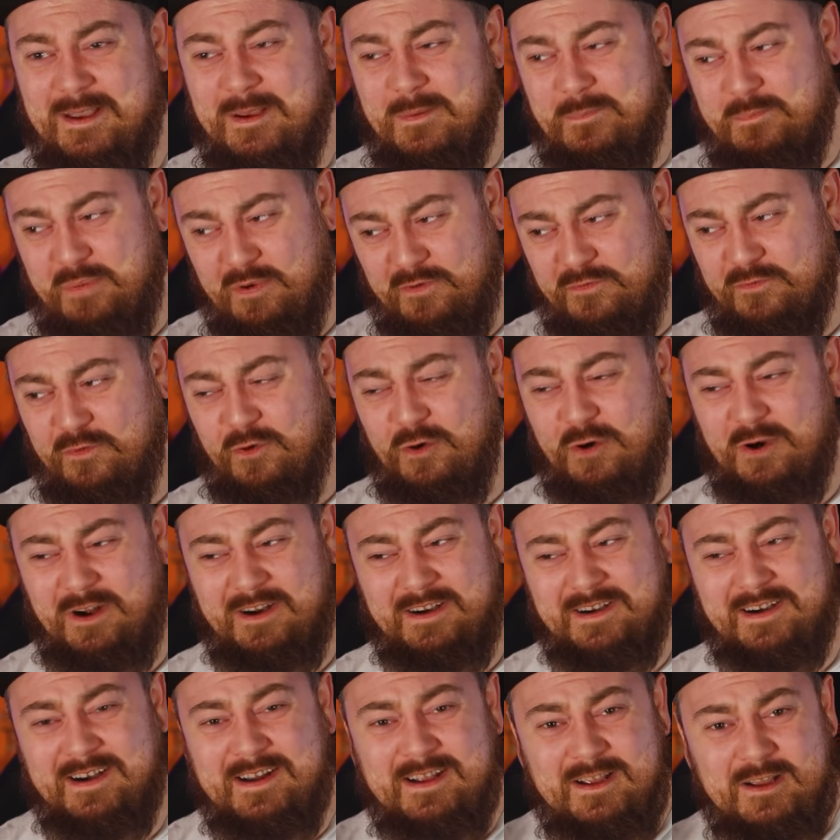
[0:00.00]

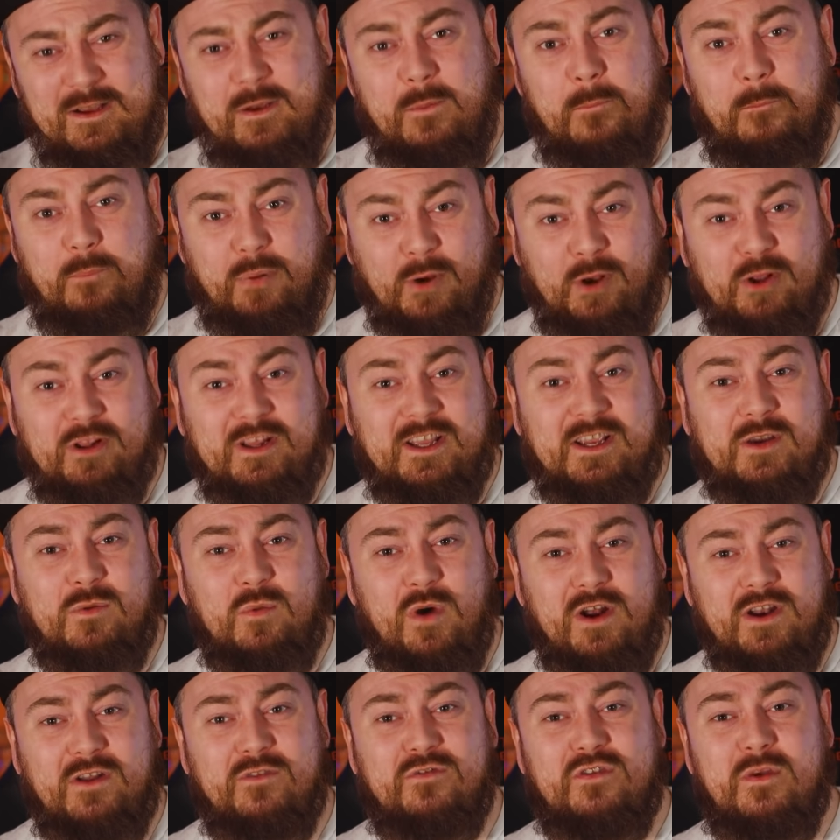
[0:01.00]
before pulling
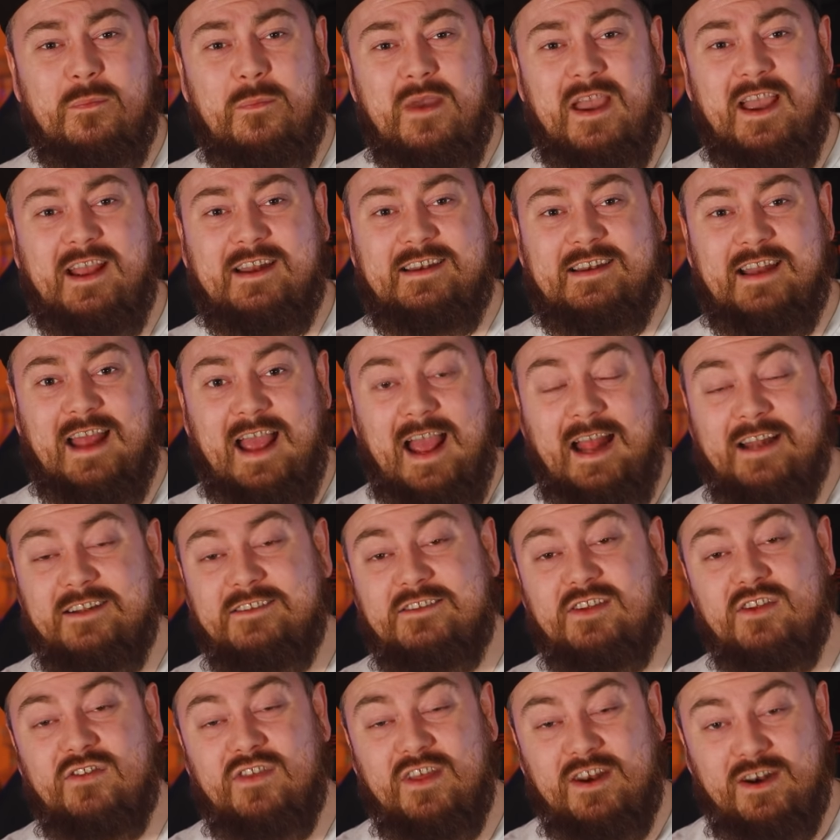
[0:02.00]
one of the men
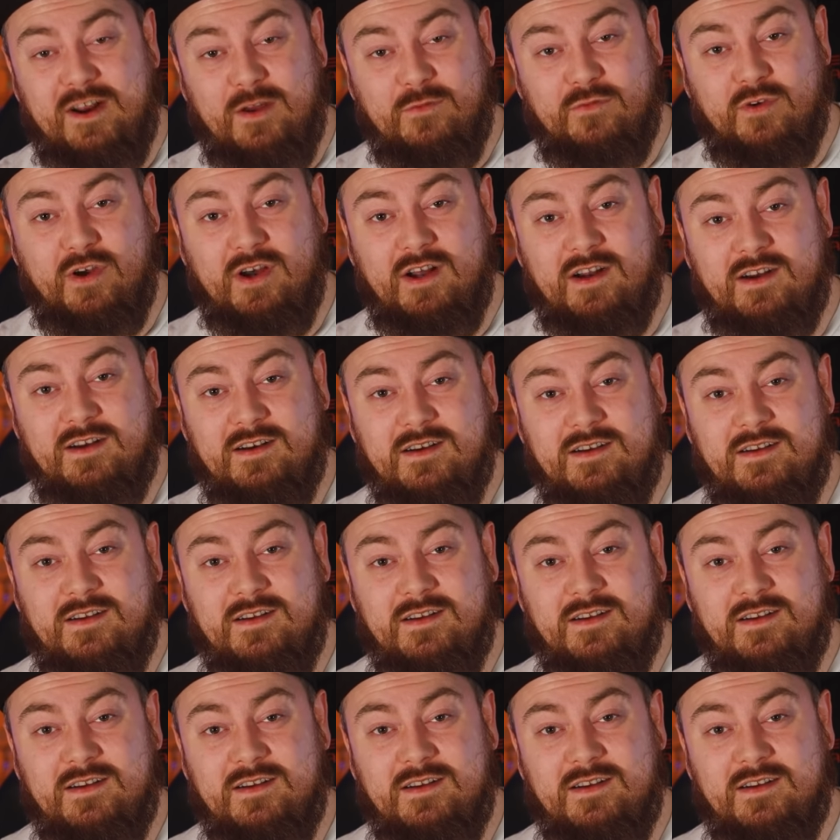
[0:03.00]
into the river